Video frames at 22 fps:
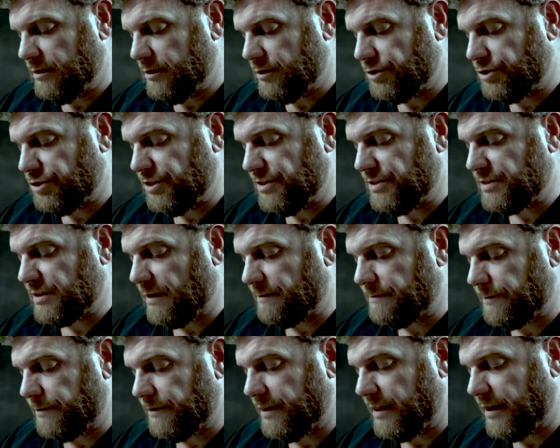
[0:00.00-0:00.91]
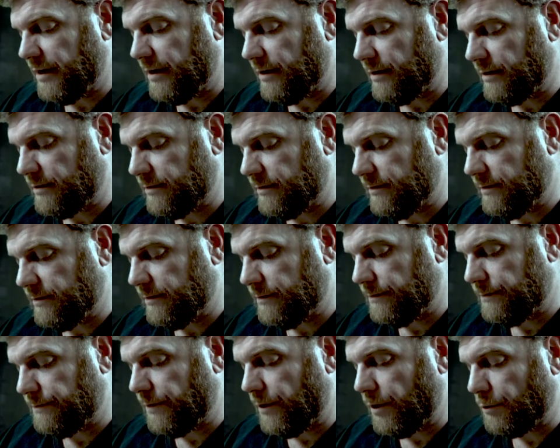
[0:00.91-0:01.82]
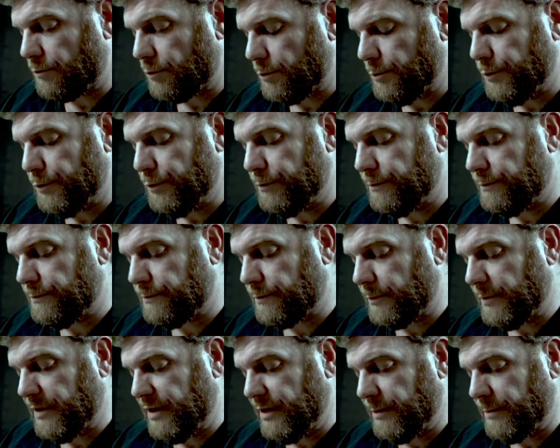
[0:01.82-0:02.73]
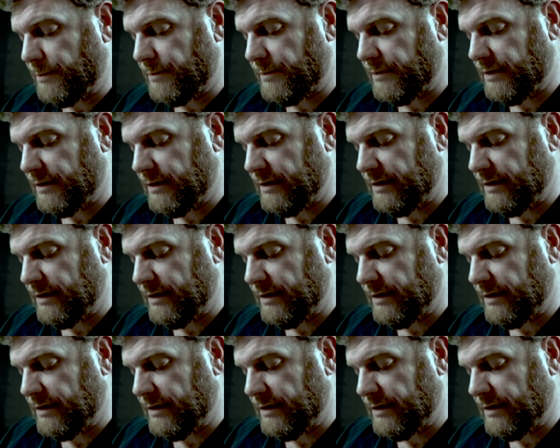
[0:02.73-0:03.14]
She suffered there, far removed from him.